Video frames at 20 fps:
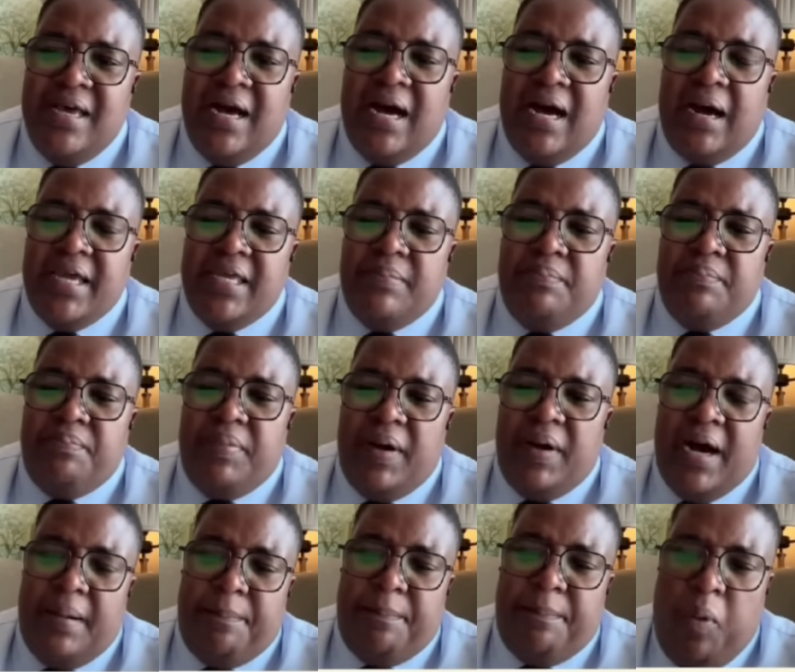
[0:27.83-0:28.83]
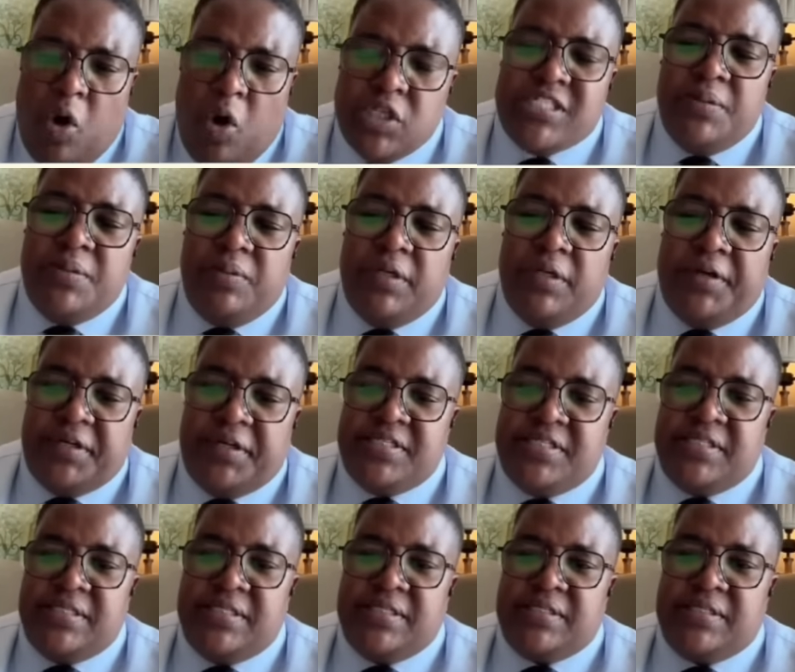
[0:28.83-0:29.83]
are possible
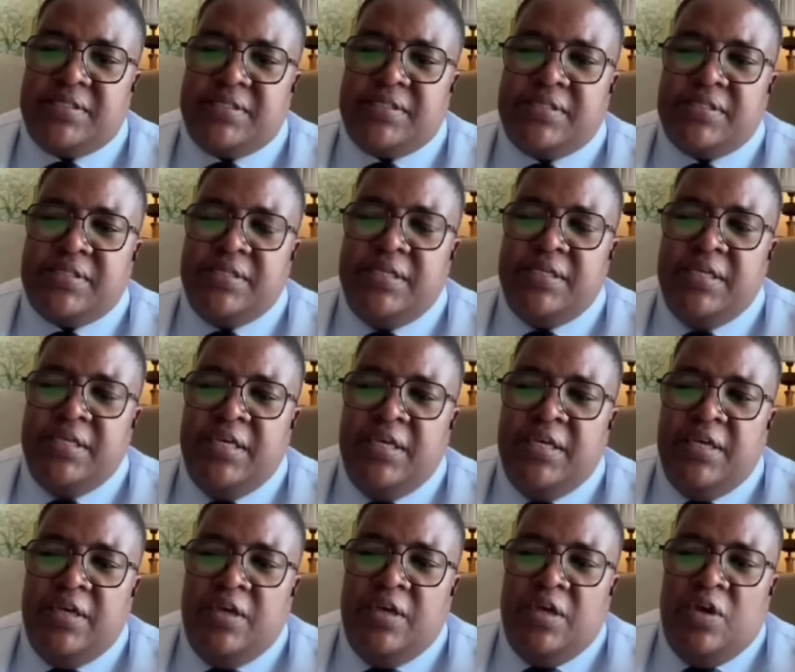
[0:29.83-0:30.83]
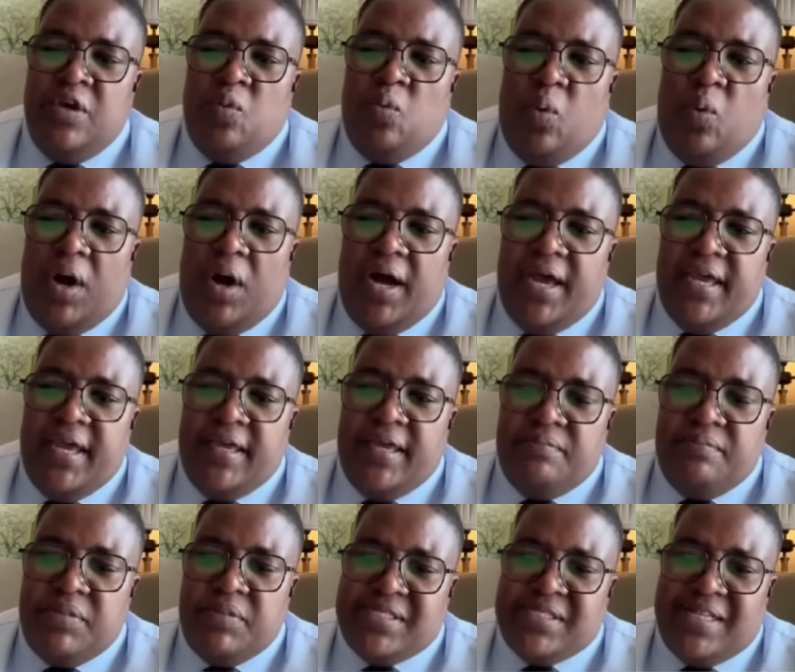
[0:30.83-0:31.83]
reasons why
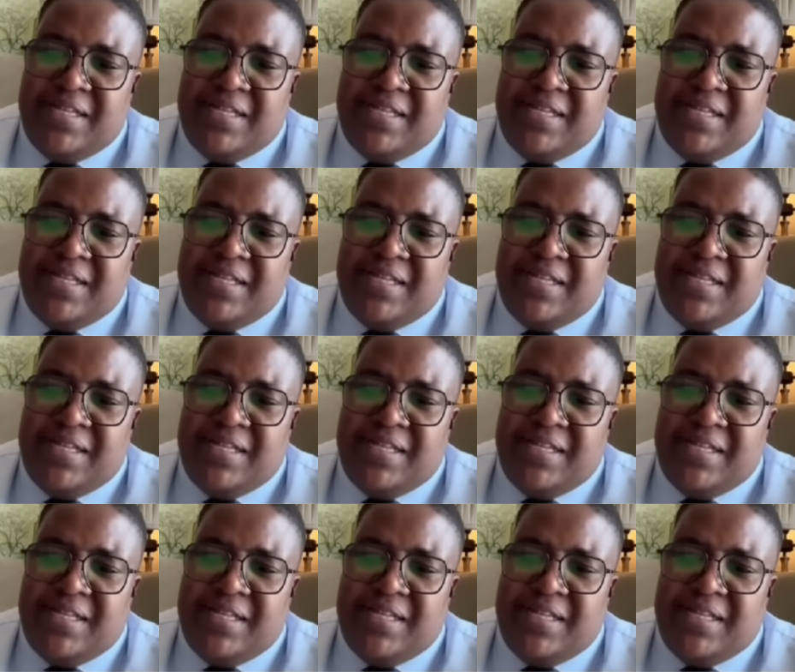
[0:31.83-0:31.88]
Ms.